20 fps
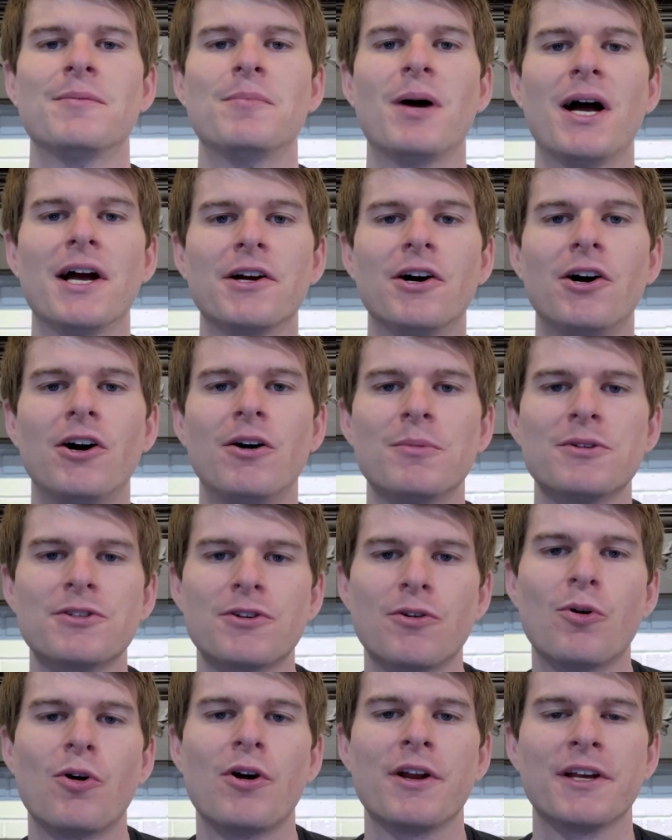Buying a home is a
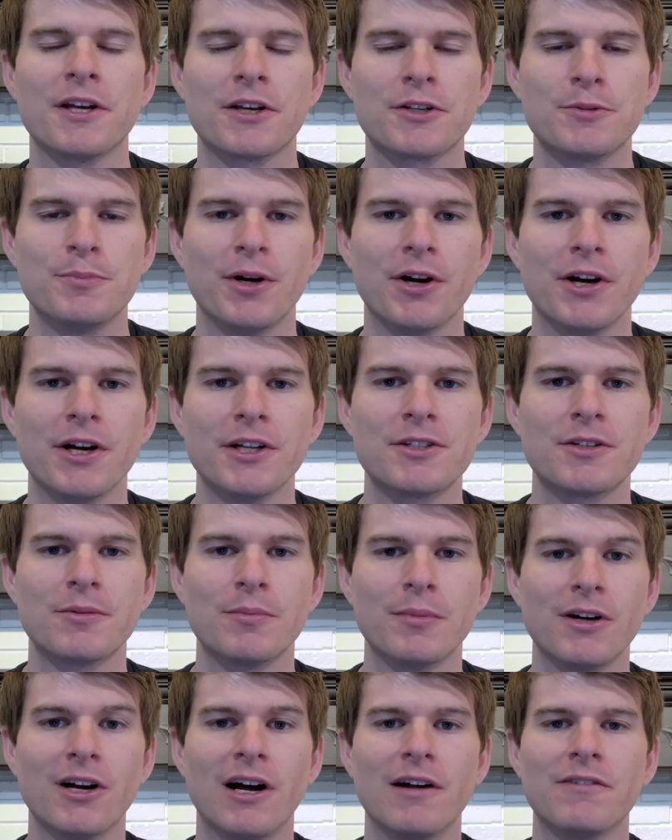rewarding experience,
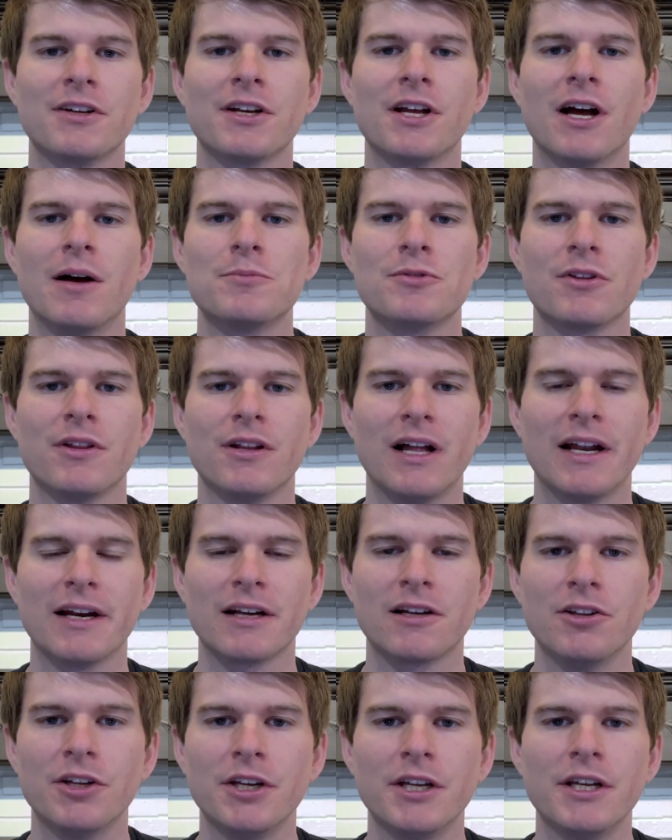but it often comes with a lot of
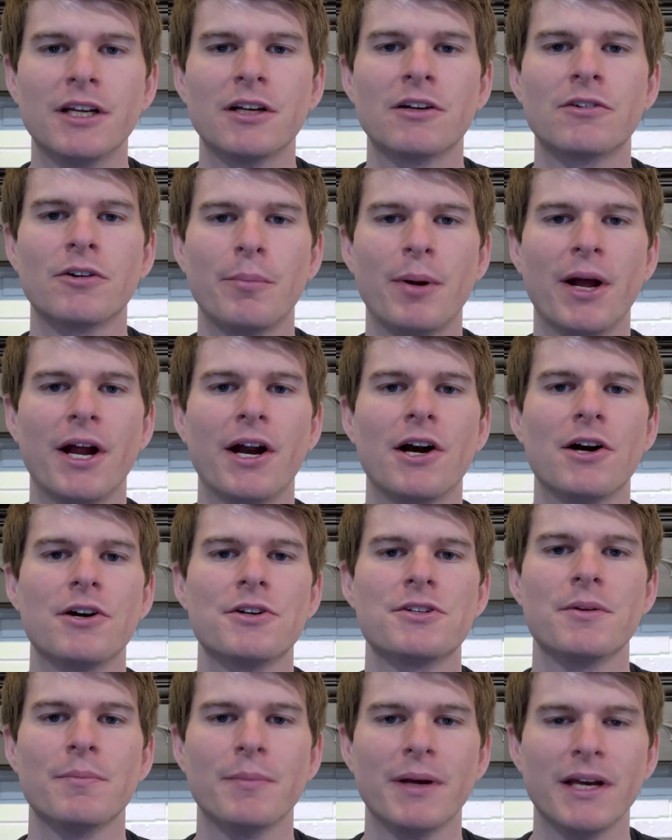cleaning,
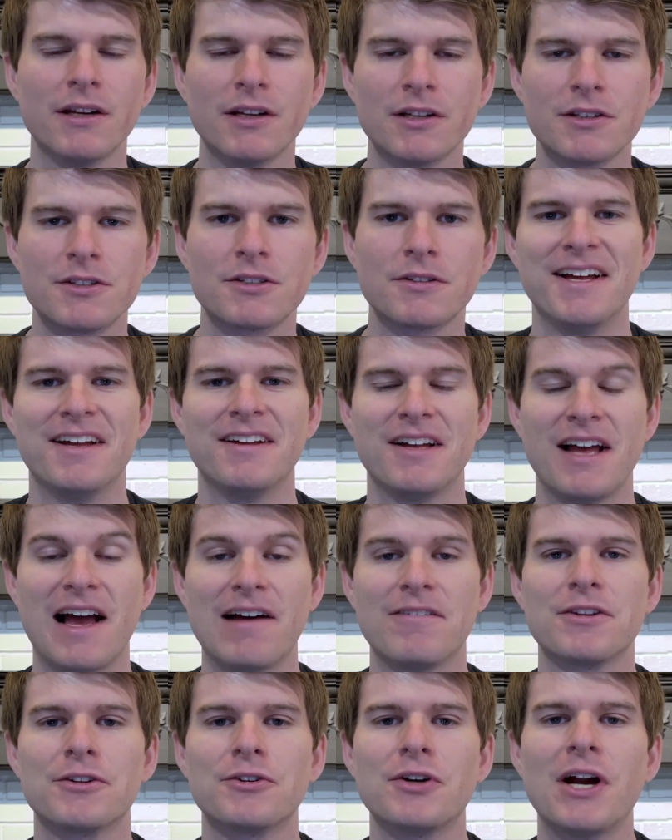repairs, and maintenance.
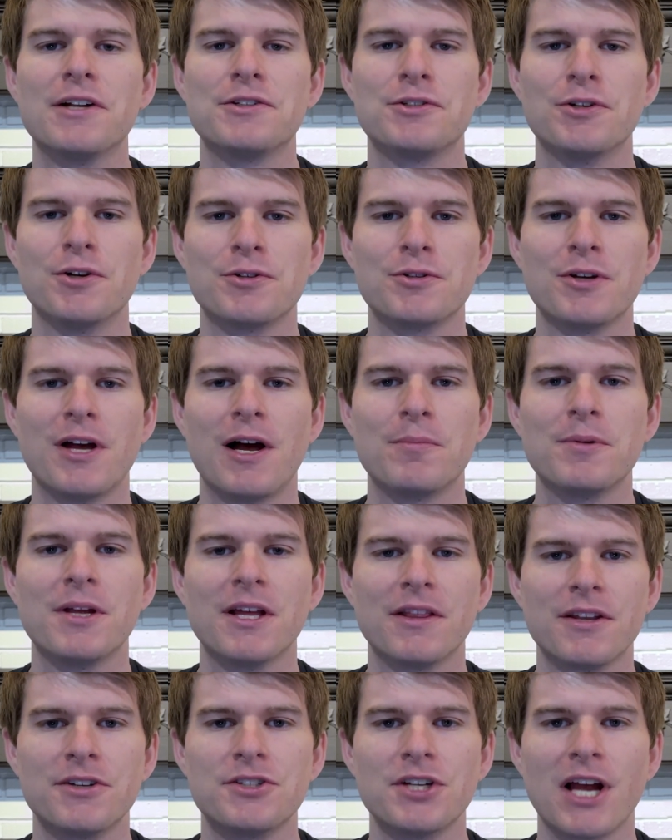Having the right tools will help
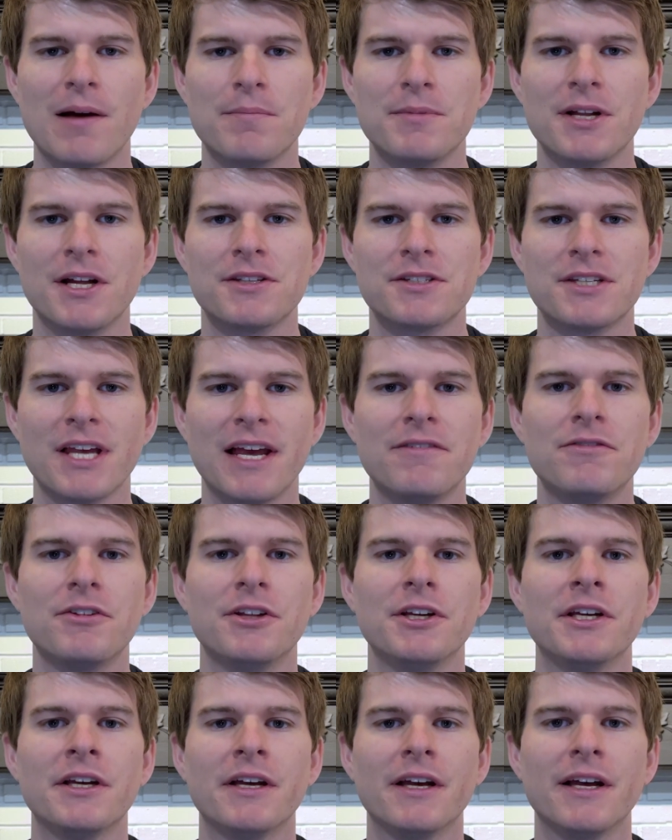get the job done
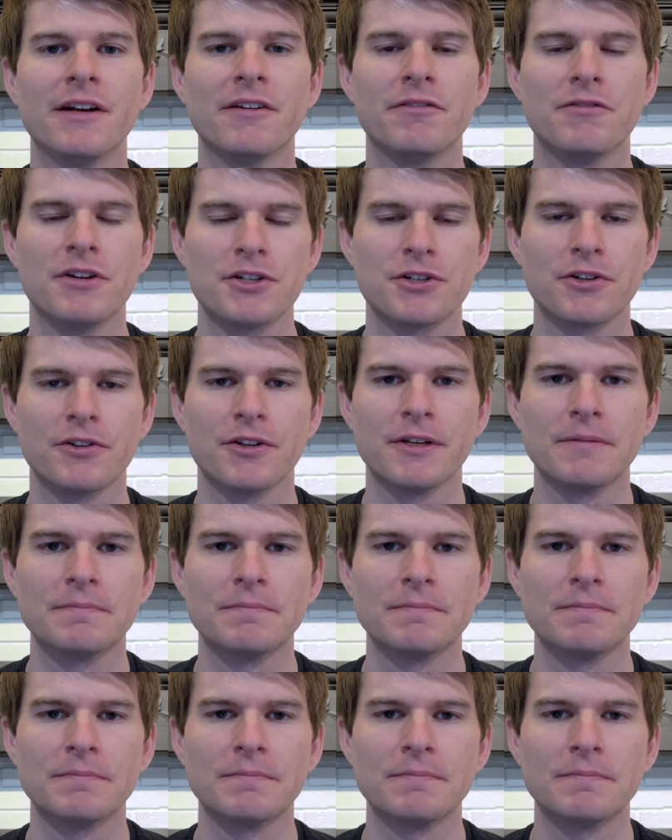safely and efficiently.